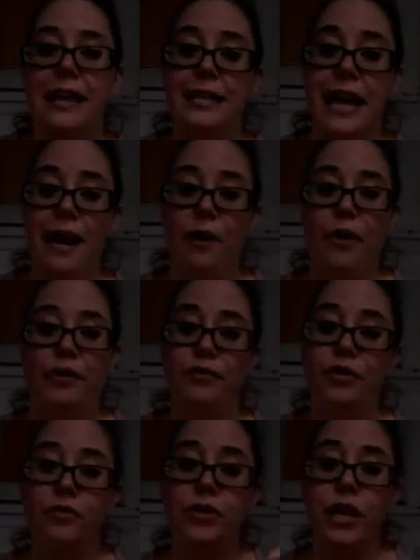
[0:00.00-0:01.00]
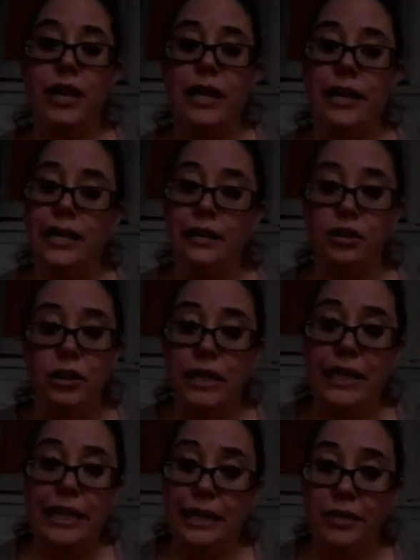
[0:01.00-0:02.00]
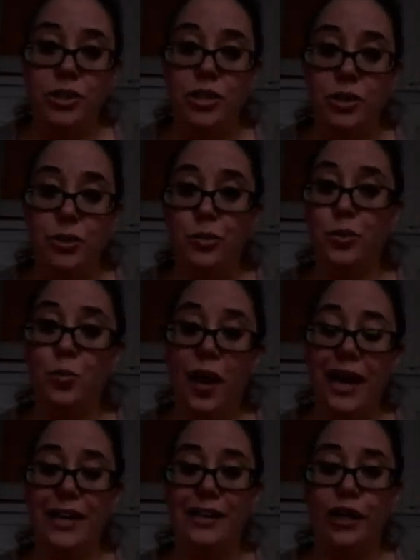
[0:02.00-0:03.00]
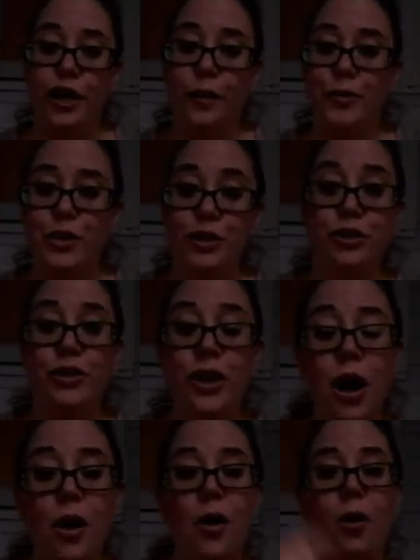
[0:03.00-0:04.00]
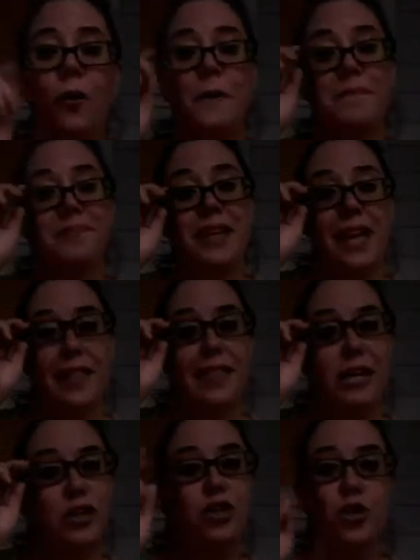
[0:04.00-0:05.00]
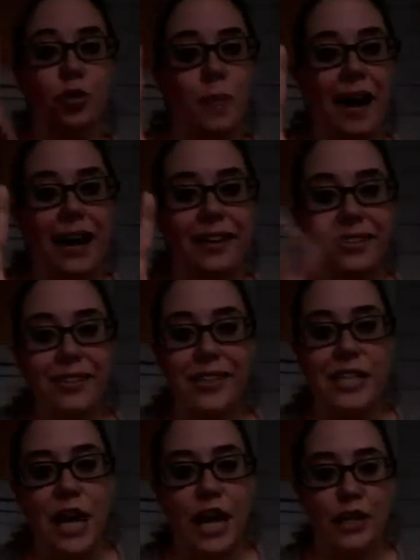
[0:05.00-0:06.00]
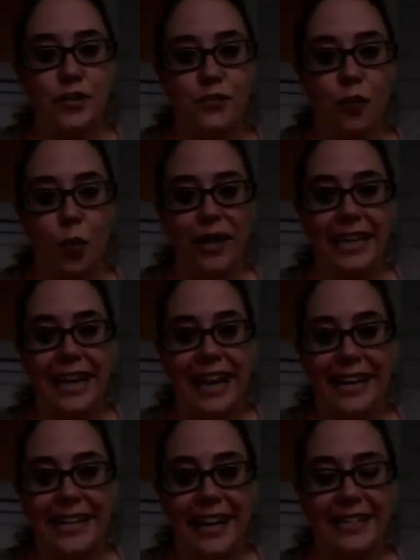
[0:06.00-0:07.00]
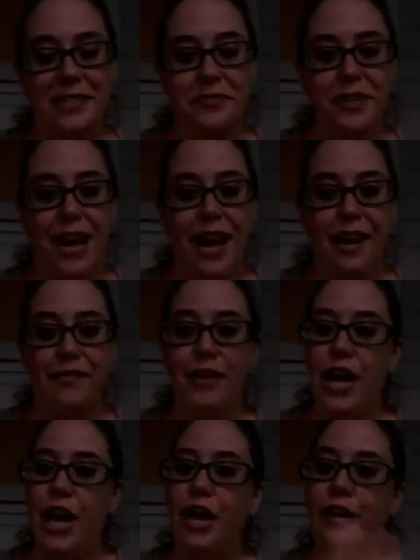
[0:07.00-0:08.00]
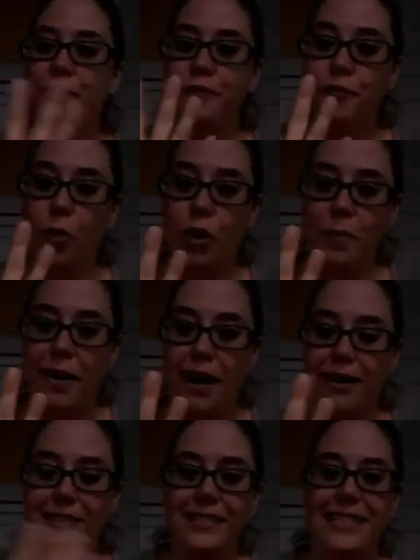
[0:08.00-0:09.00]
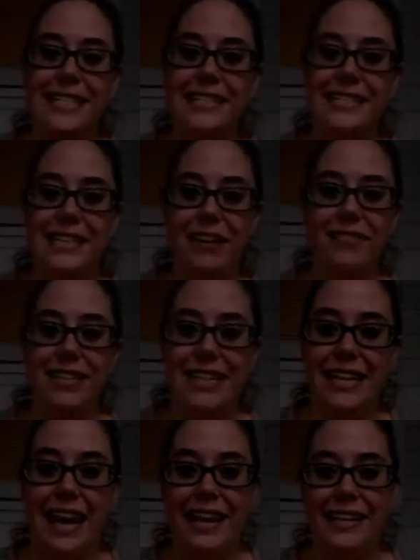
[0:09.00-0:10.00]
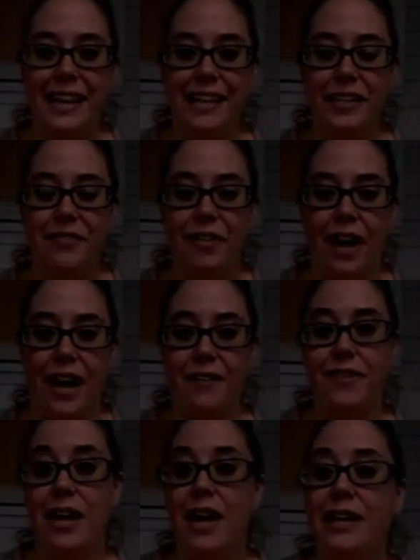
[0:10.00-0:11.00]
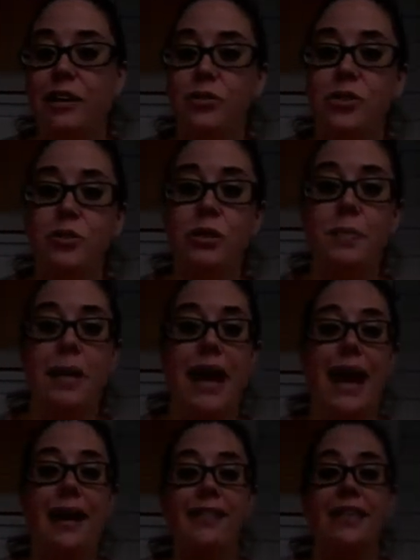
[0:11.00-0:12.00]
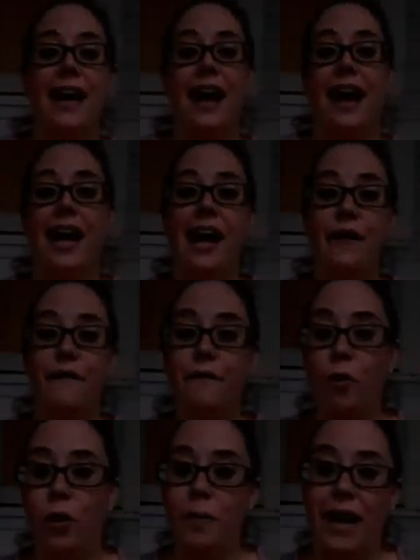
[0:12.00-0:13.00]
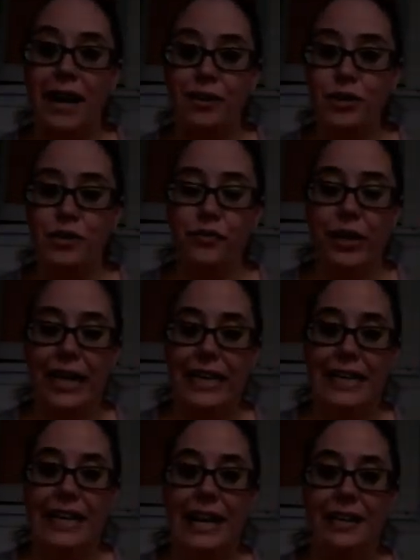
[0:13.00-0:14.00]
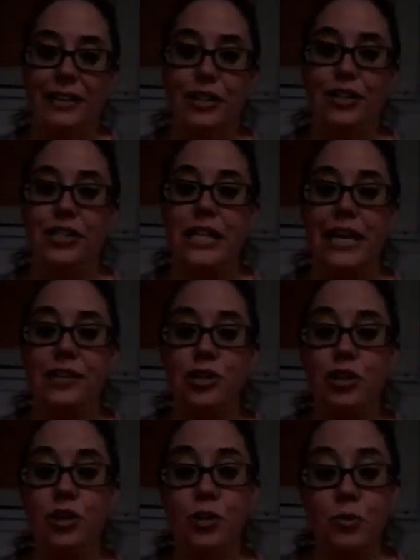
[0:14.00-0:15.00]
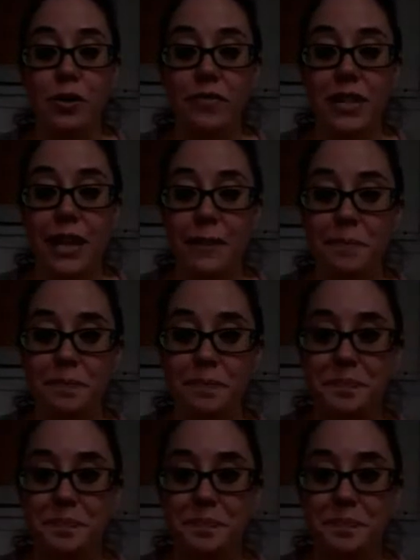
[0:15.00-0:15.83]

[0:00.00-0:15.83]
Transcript: Now, if you've done any looking into the wine club, you'll know that 2 bottles is $49.95 and 4 bottles is $79.95. Now do the math. I got 4 bottles for $80 and 2 of them